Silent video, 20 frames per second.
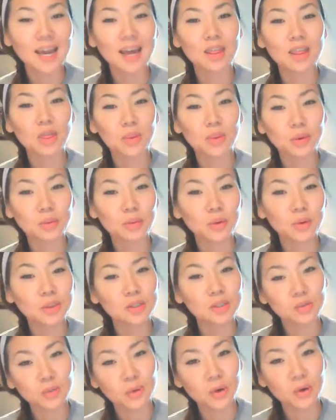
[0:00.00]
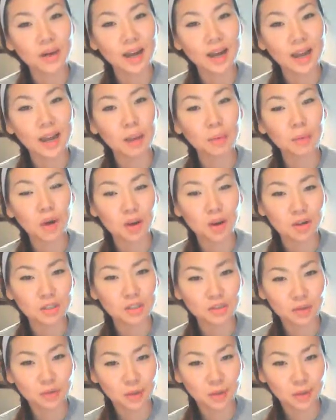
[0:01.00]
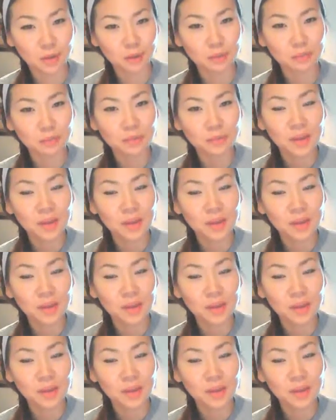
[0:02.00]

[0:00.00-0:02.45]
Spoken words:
and 3 points for a progress photo.